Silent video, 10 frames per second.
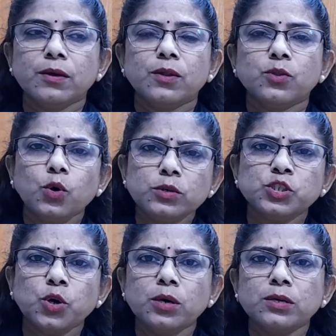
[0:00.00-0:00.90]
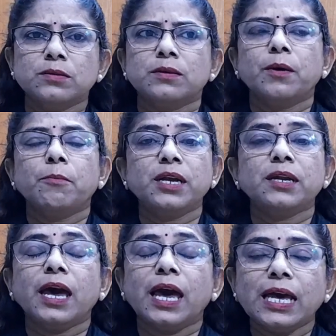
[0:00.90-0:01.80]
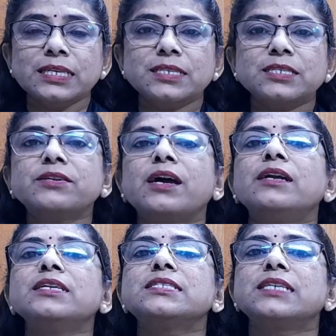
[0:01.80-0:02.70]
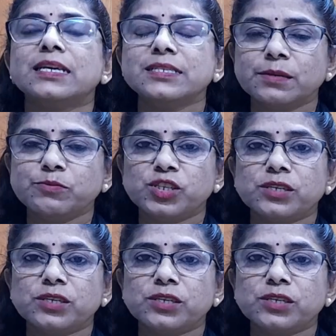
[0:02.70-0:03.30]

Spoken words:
Though short, but as it's regarding science subject,